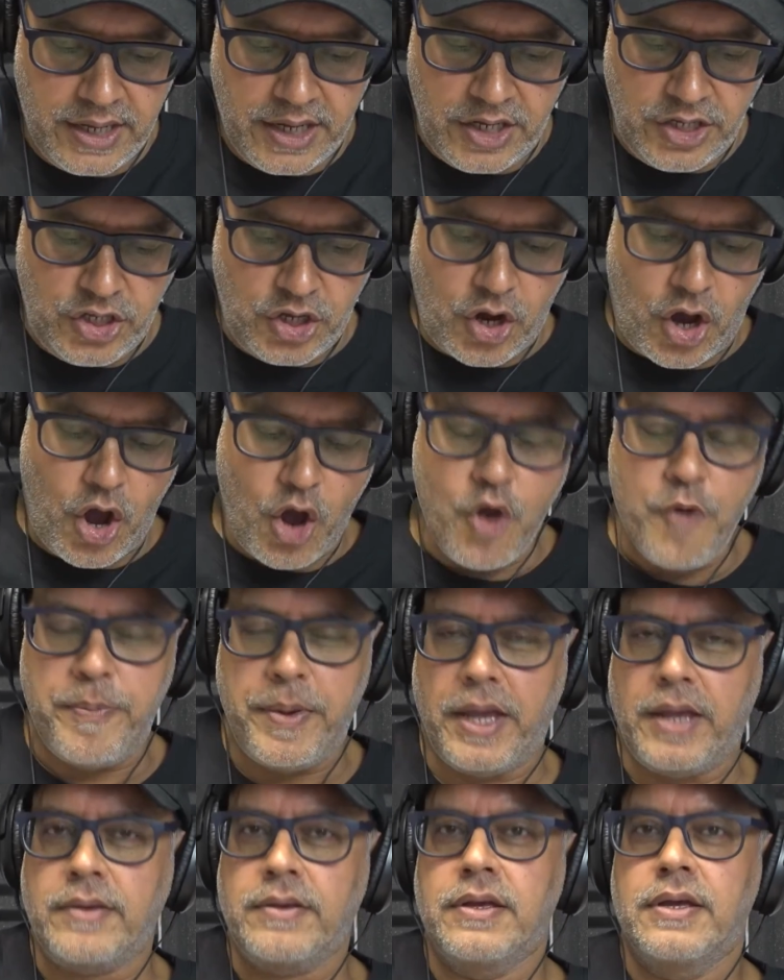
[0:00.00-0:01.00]
you're
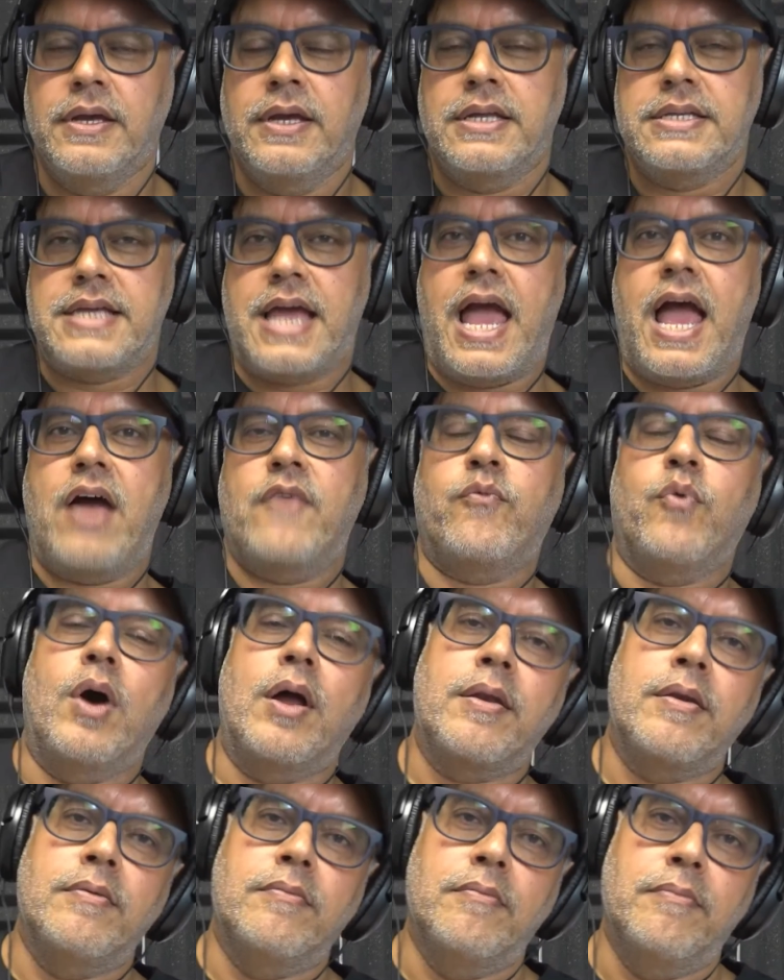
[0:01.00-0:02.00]
hoping to have
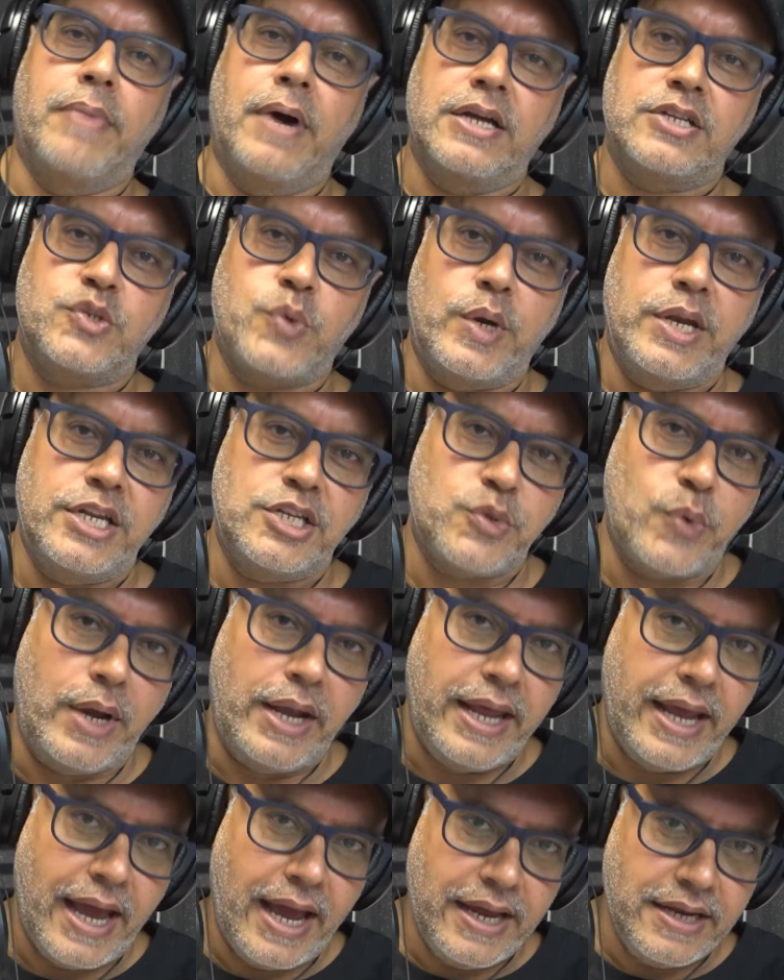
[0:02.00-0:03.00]
one by
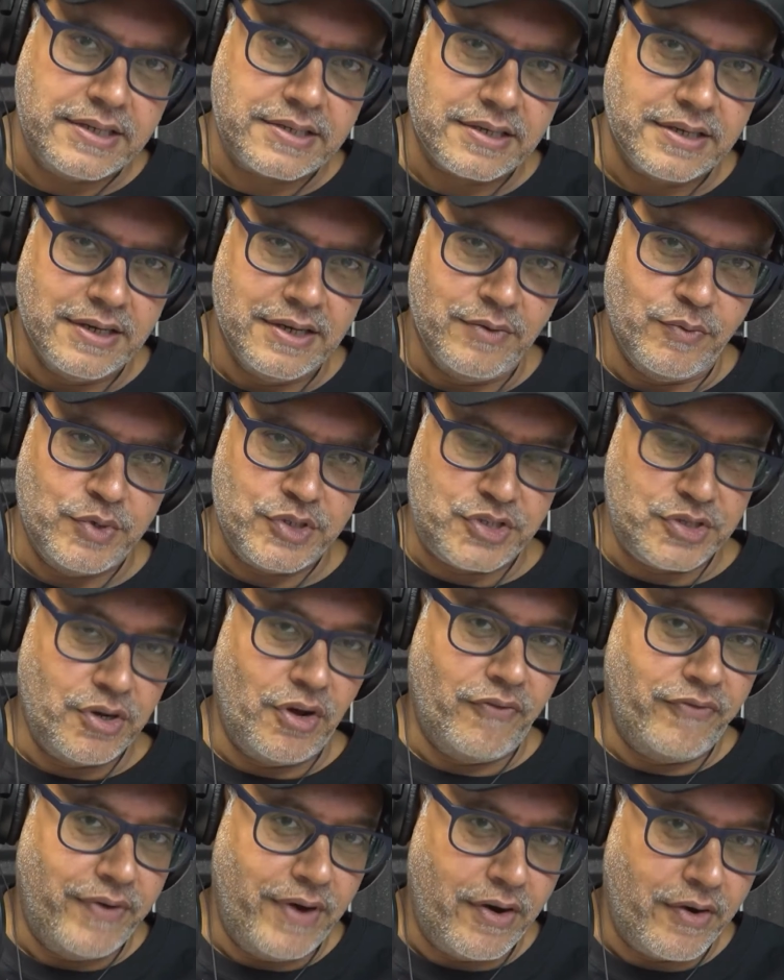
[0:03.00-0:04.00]
2028. Which is
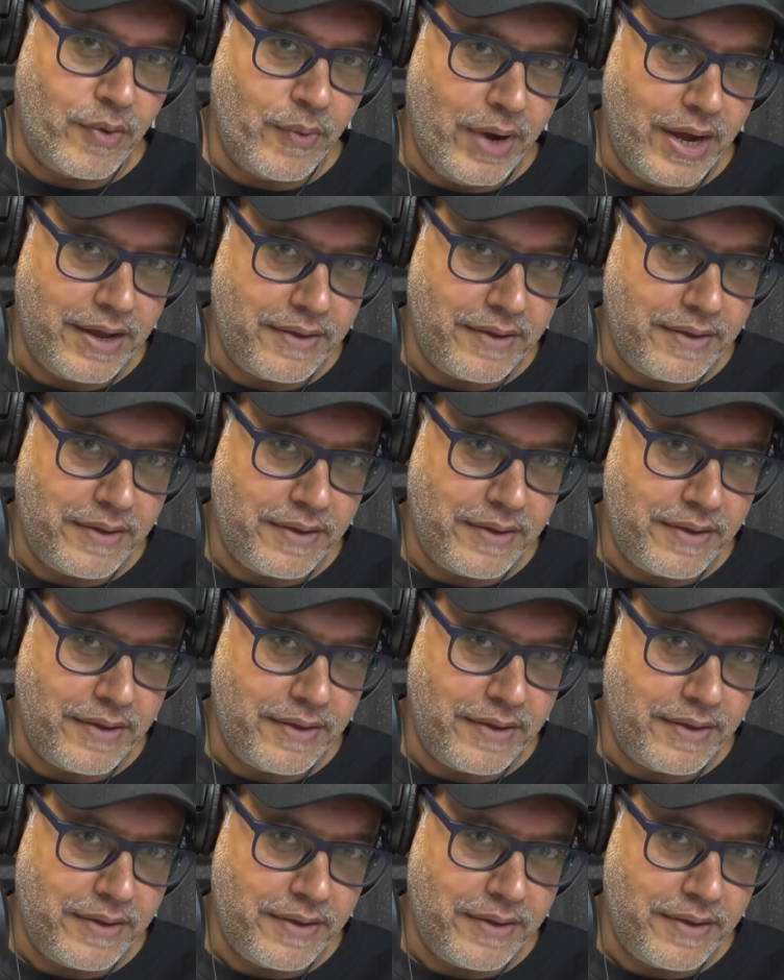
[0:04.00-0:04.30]
not far away.